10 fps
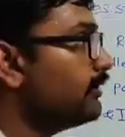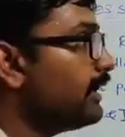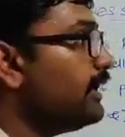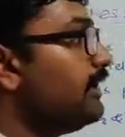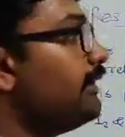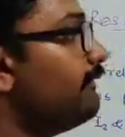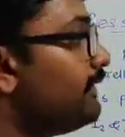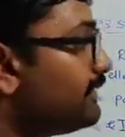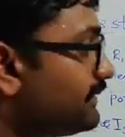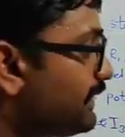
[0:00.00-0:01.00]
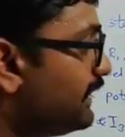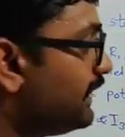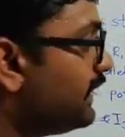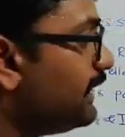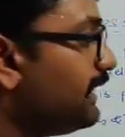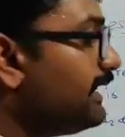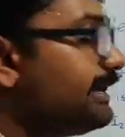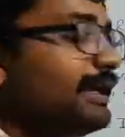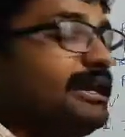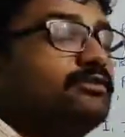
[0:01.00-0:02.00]
Okay, we see
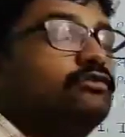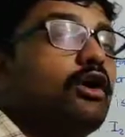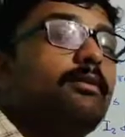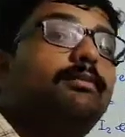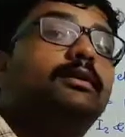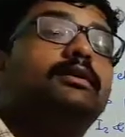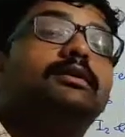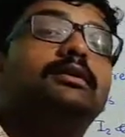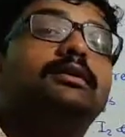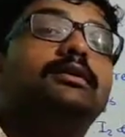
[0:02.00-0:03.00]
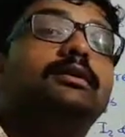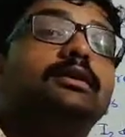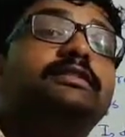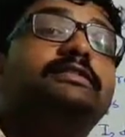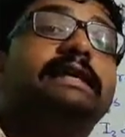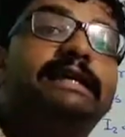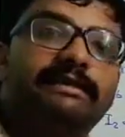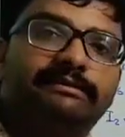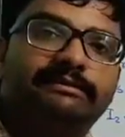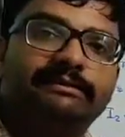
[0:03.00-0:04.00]
in case of
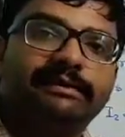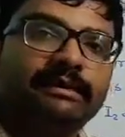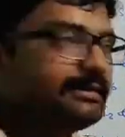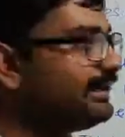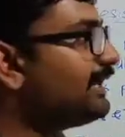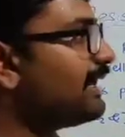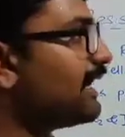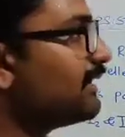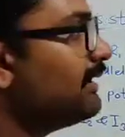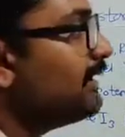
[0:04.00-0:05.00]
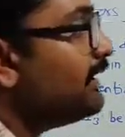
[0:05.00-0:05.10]
series there are